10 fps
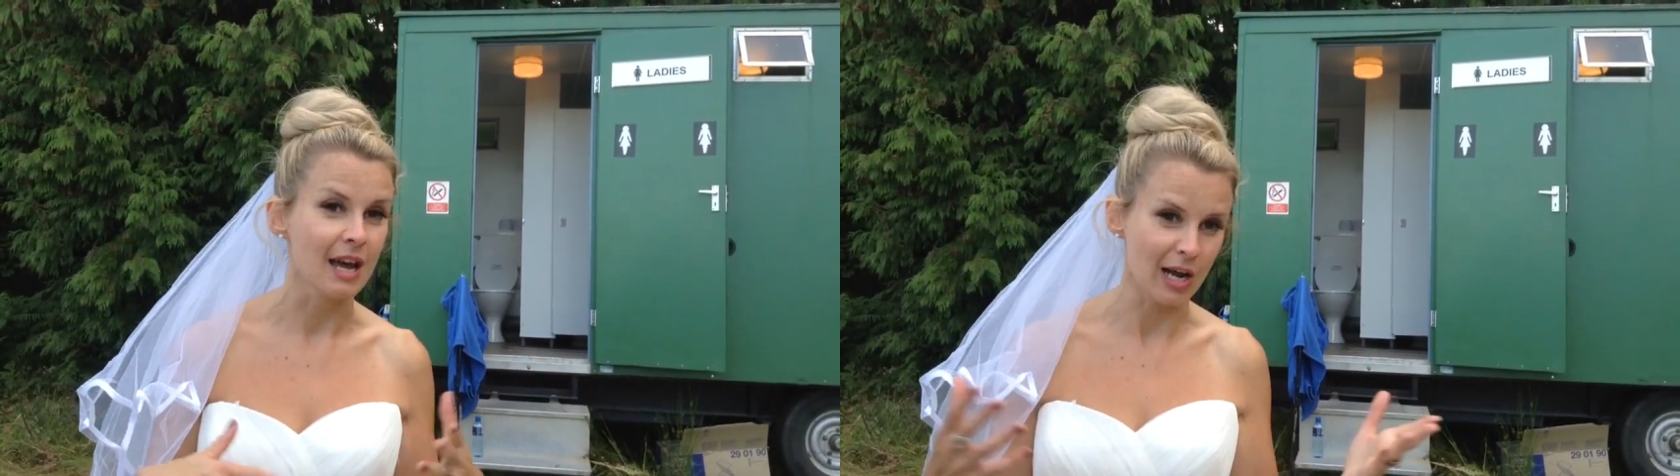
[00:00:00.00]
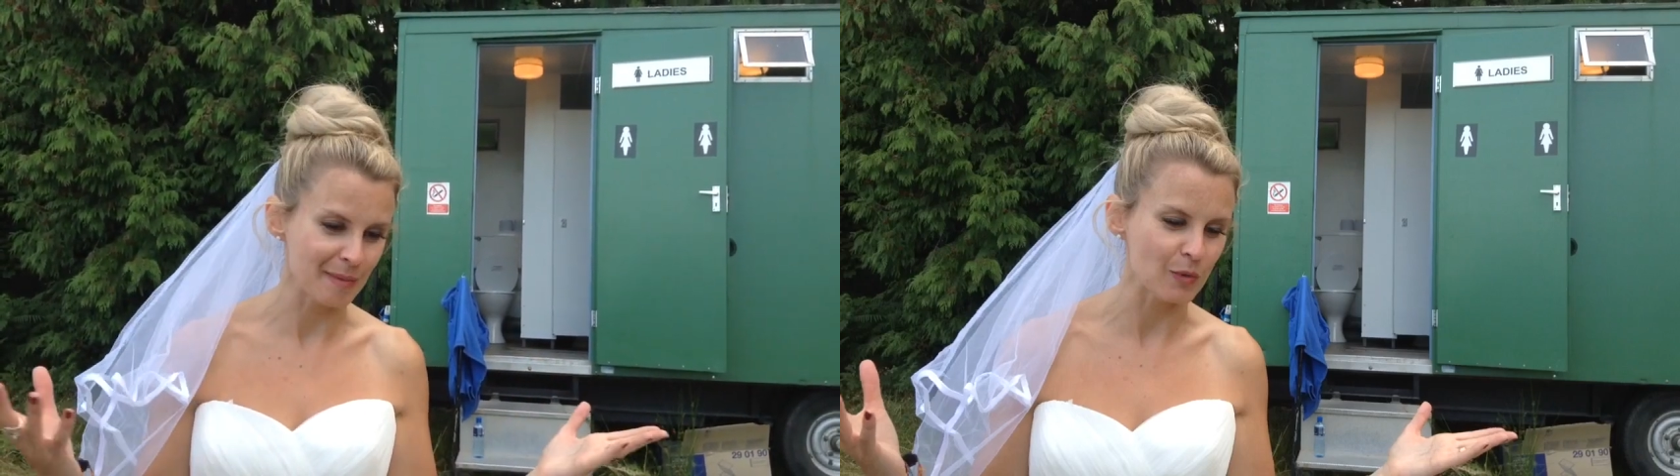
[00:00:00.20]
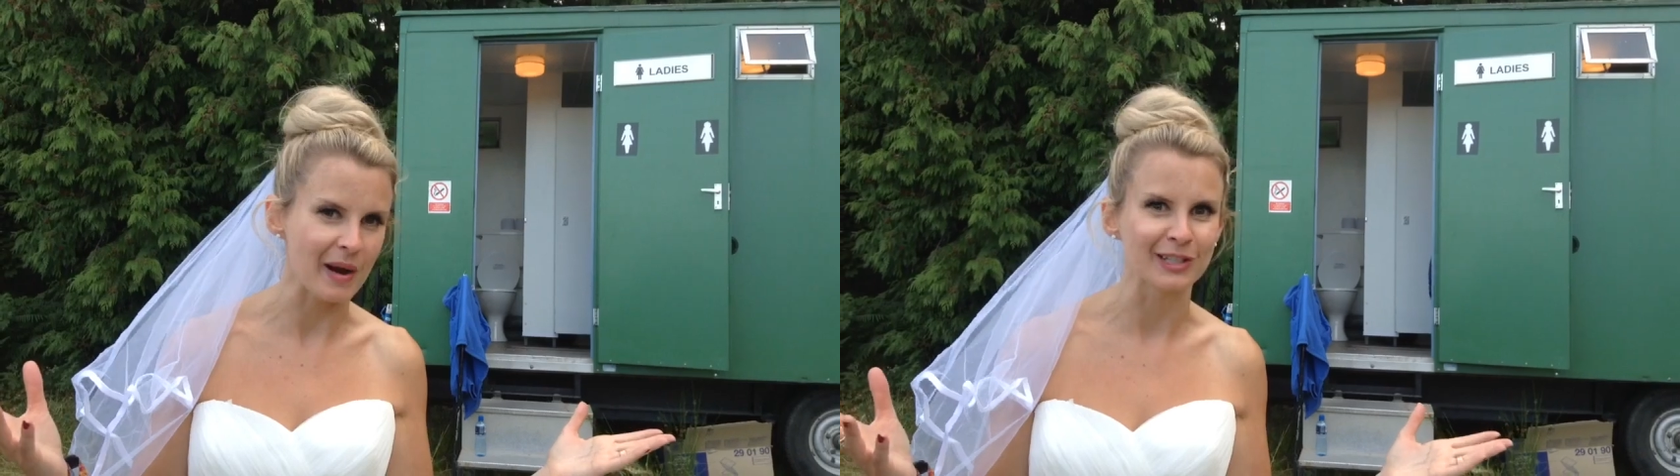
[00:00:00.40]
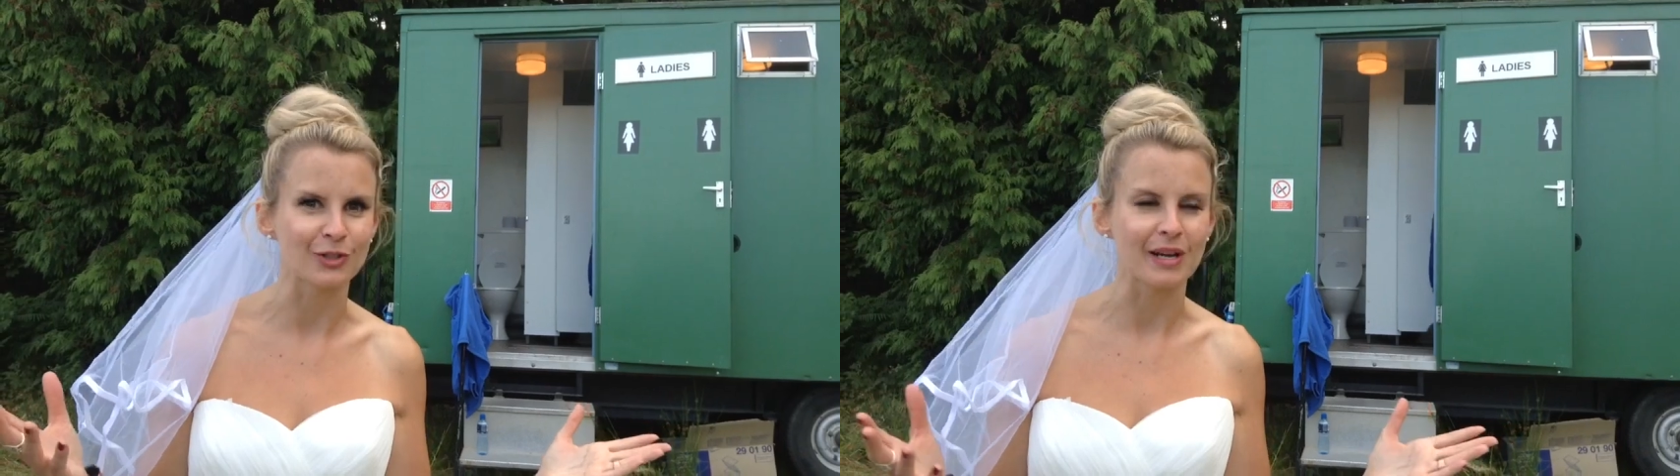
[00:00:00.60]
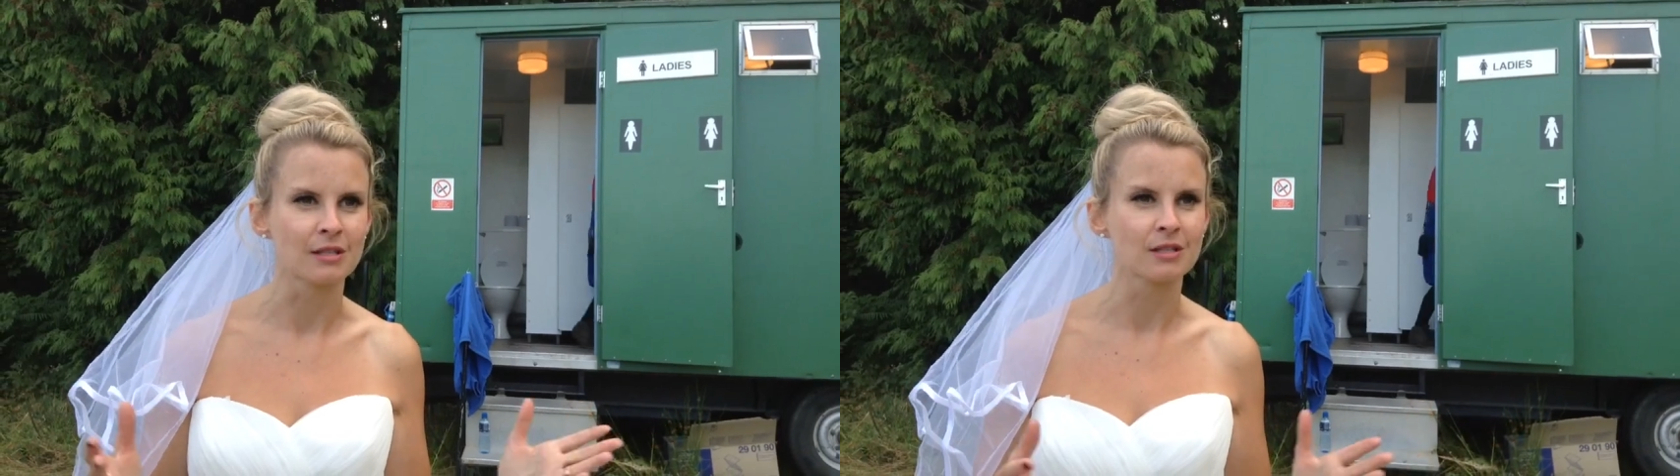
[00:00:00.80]
and I'm in a wedding
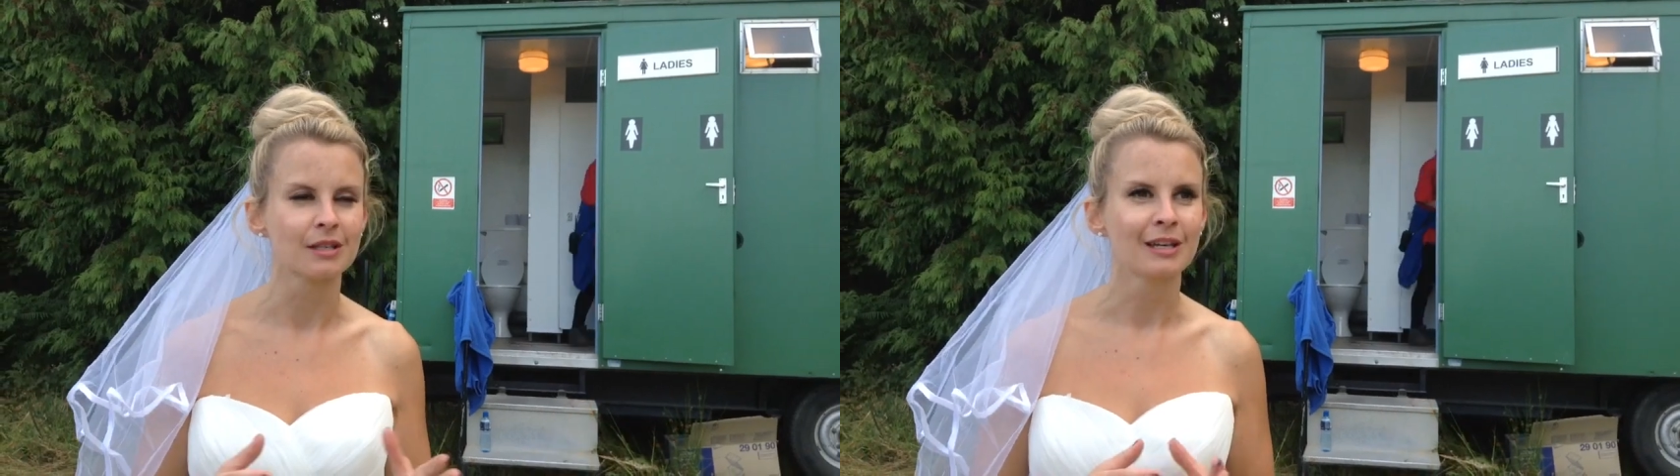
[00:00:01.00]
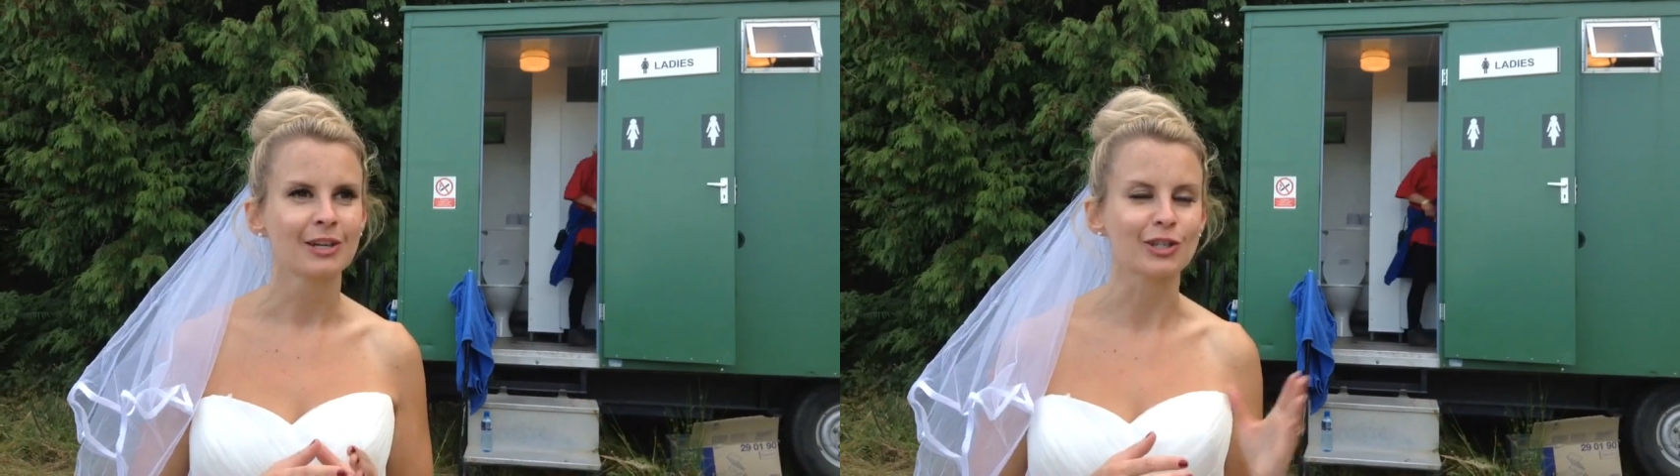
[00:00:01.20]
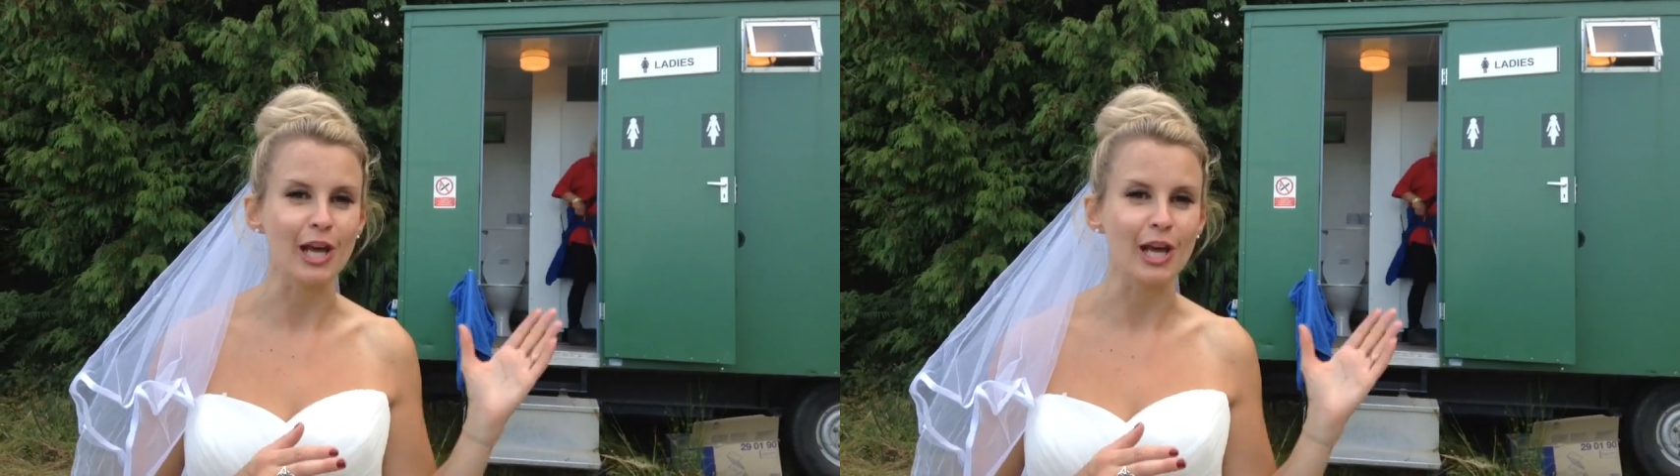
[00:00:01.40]
dress, to